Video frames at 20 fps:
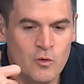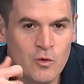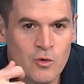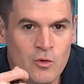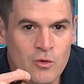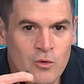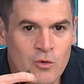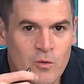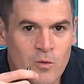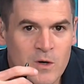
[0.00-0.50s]
is
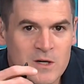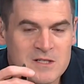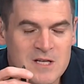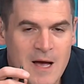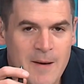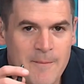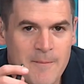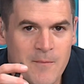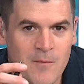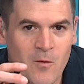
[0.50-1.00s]
Ooh, what really
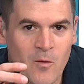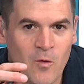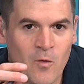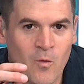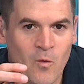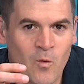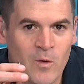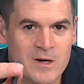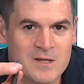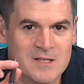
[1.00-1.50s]
that,
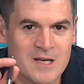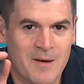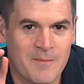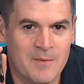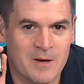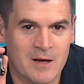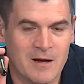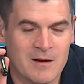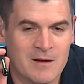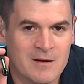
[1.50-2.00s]
key. What does that
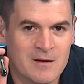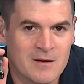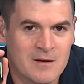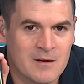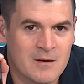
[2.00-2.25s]
mean?